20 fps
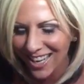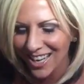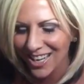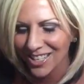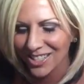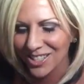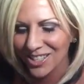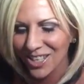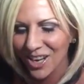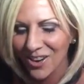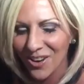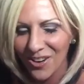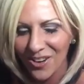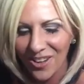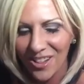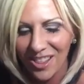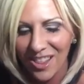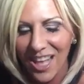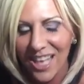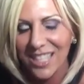So
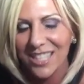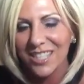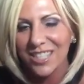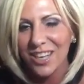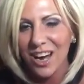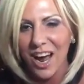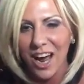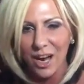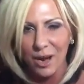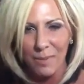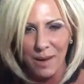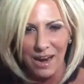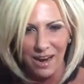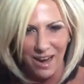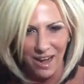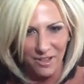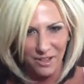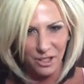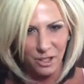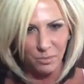let's talk about
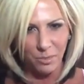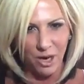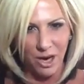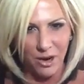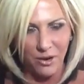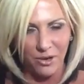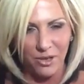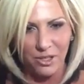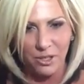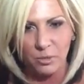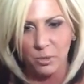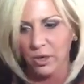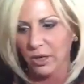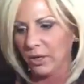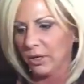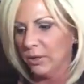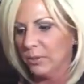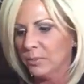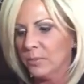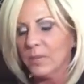how these priorities work.